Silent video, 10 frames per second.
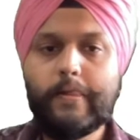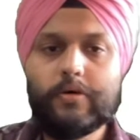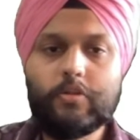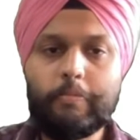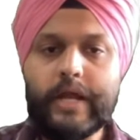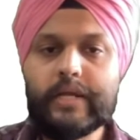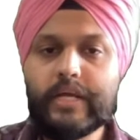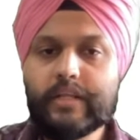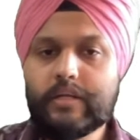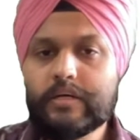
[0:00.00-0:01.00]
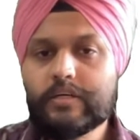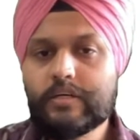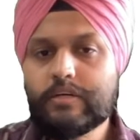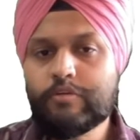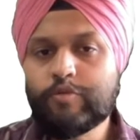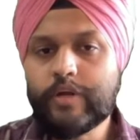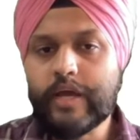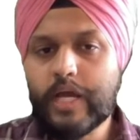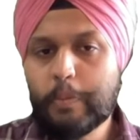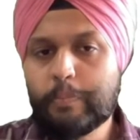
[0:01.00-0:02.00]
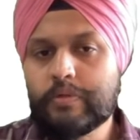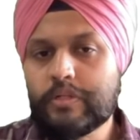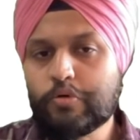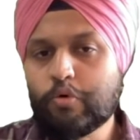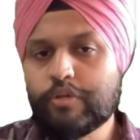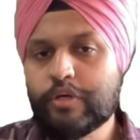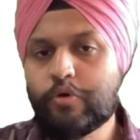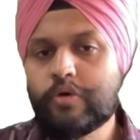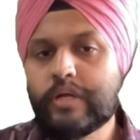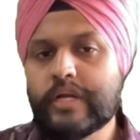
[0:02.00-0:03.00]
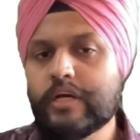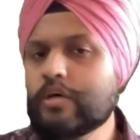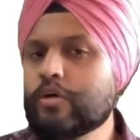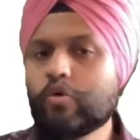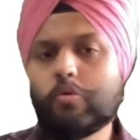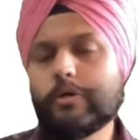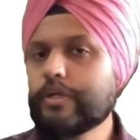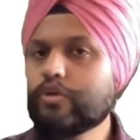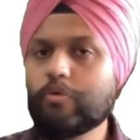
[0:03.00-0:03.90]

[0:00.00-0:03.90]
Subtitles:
So branding would help the Kozhikode get a global reach.